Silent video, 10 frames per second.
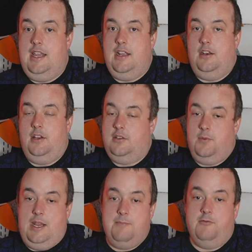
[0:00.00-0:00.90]
like
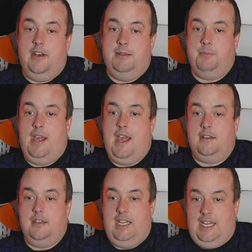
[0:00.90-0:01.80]
him running back,
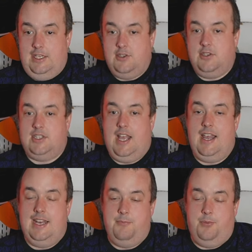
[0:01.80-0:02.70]
he just
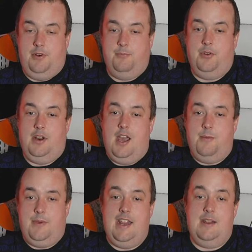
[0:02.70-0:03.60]
started limping and pulling up,
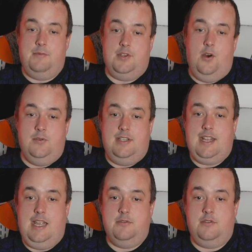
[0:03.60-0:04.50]
and he was holding his
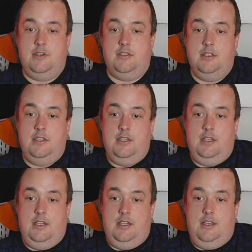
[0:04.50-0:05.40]
hamstring.
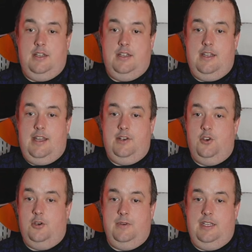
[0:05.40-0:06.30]
And
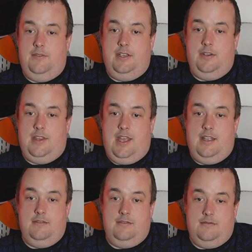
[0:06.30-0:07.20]
normally, even if that,
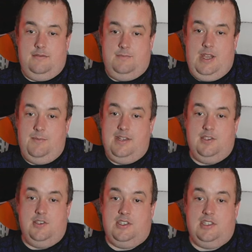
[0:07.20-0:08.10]
maybe it's
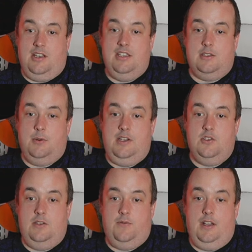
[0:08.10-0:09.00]
just a slight twinge
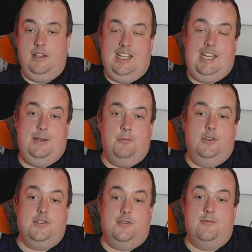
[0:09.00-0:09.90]
he felt, and he
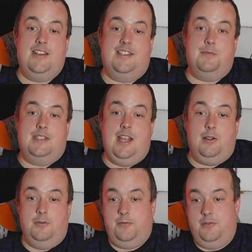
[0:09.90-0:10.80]
wants to rest
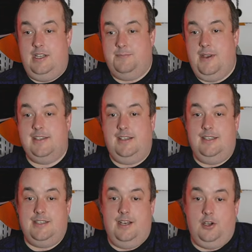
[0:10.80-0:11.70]
himself. He's basically
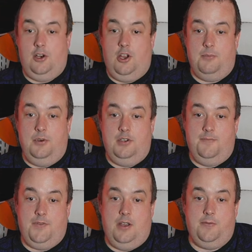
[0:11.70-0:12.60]
telling Klopp, look,
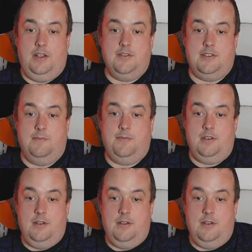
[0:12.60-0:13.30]
I felt something.